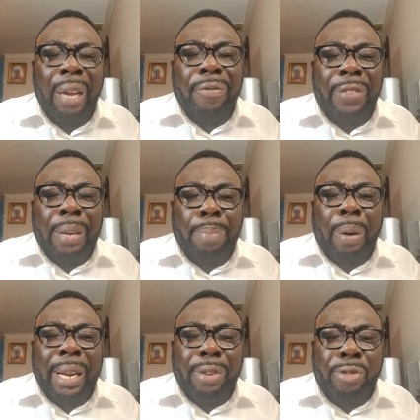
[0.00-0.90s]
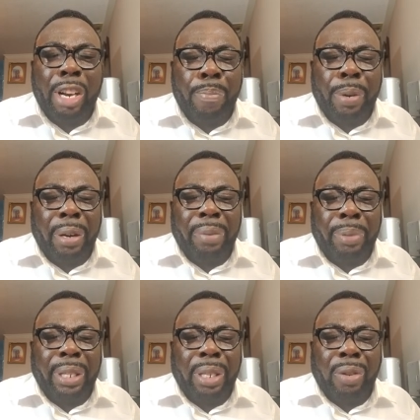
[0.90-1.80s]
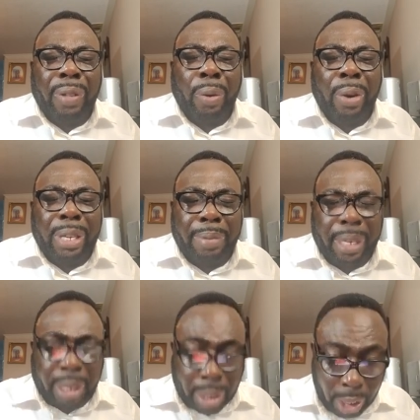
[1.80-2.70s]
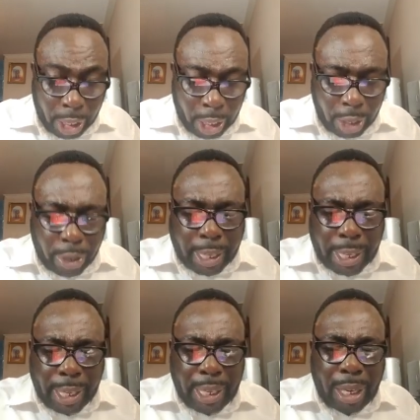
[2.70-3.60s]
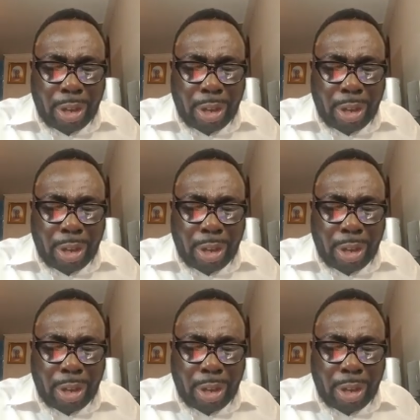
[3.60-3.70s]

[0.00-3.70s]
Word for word: infilling power and dwelling presence of the Holy Spirit to strengthen